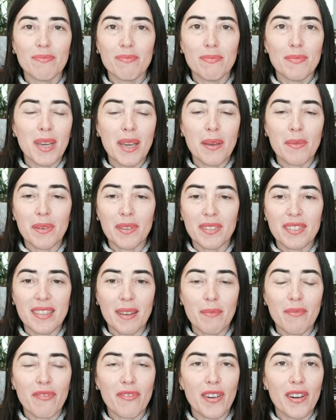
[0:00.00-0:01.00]
maybe
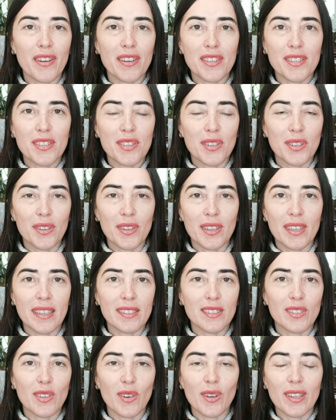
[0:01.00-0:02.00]
some furniture or an
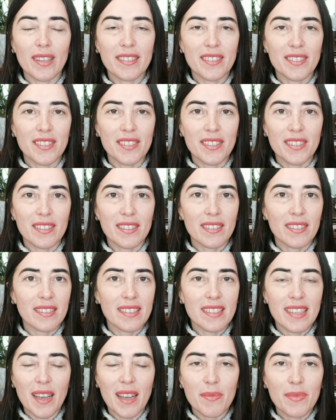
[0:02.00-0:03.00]
adult or
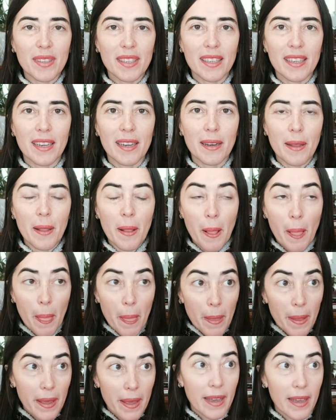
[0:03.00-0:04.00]
something, and,
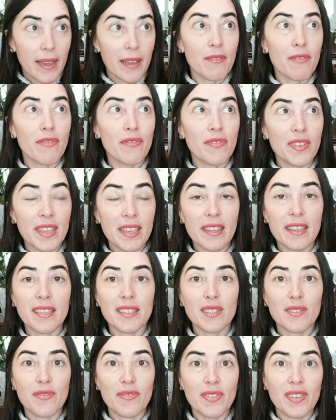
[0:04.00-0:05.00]
and feel
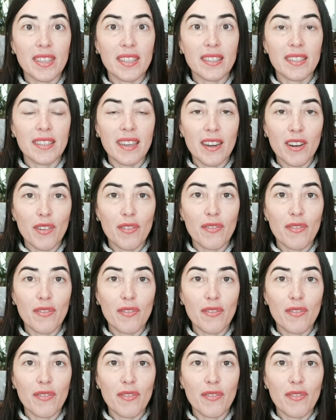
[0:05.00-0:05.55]
his feet, her